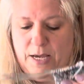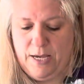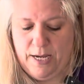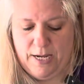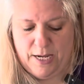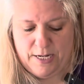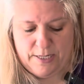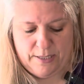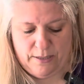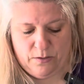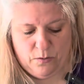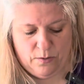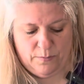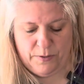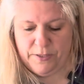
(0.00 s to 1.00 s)
And
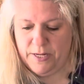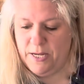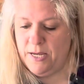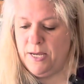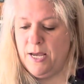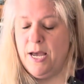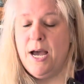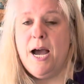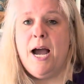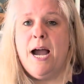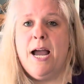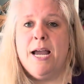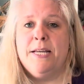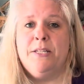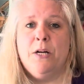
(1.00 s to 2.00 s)
normally
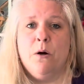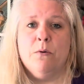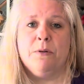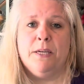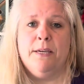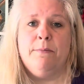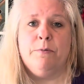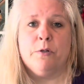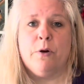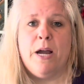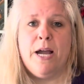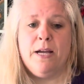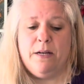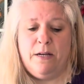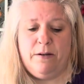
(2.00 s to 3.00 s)
I don't keep
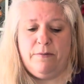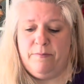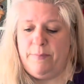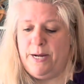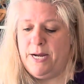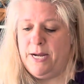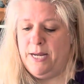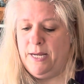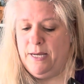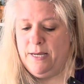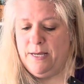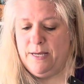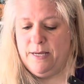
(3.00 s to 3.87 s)
track of my